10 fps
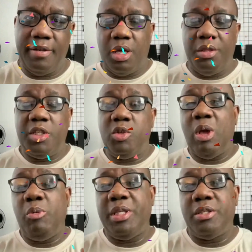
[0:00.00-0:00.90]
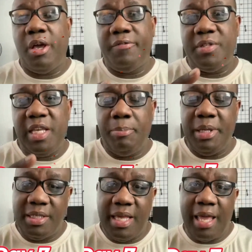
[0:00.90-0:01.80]
And this is where we dive deep
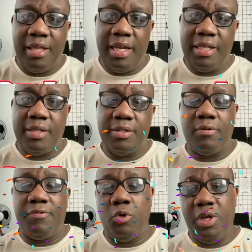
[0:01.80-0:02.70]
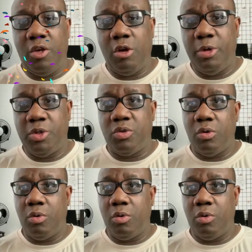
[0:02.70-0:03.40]
into the analytics of your e-commerce store.